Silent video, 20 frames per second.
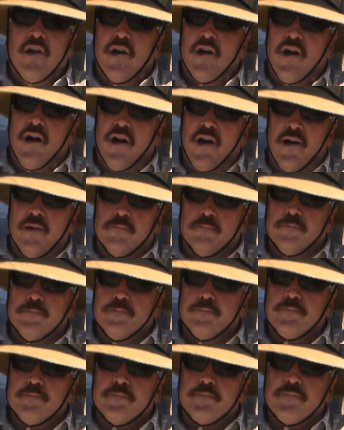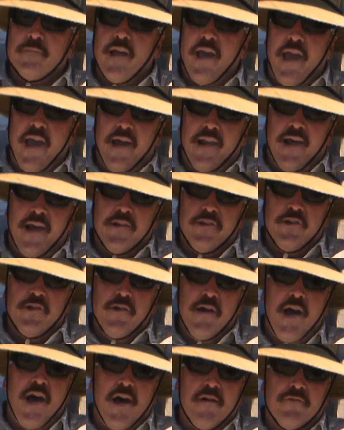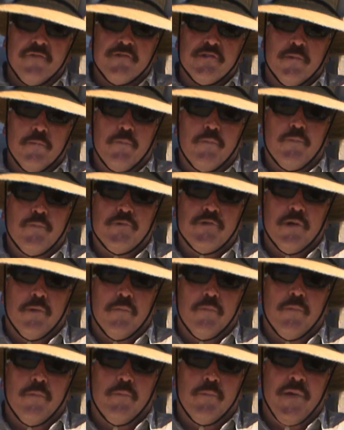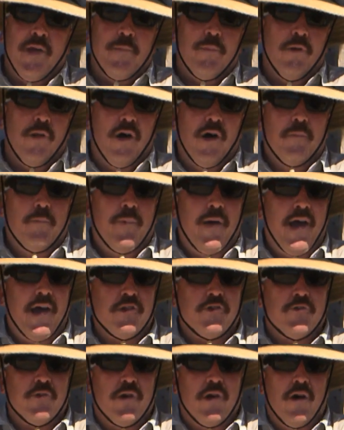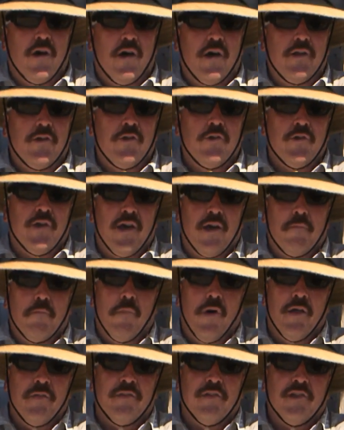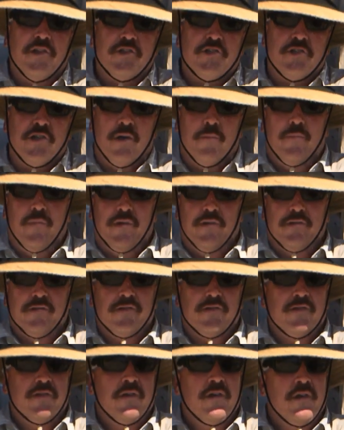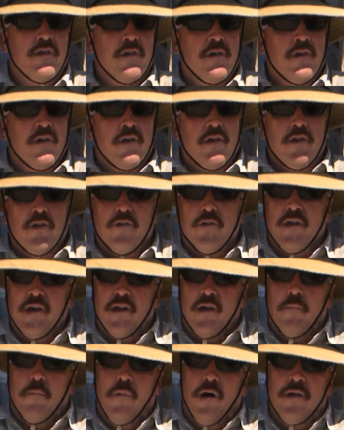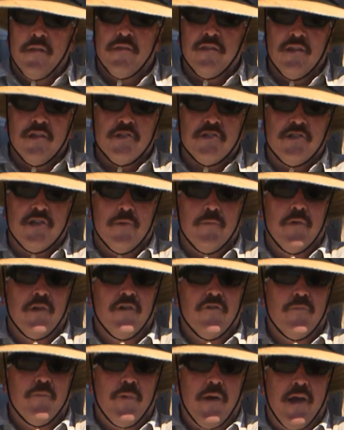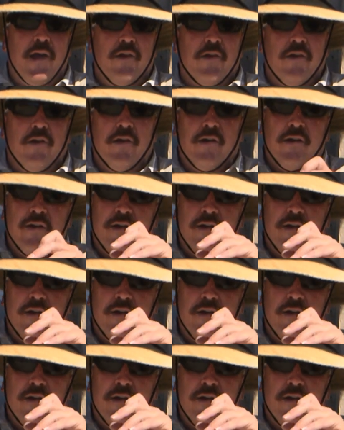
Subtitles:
And I do have some people on Patreon who get monthly shipments. You can get a monthly shipment of pay dirt.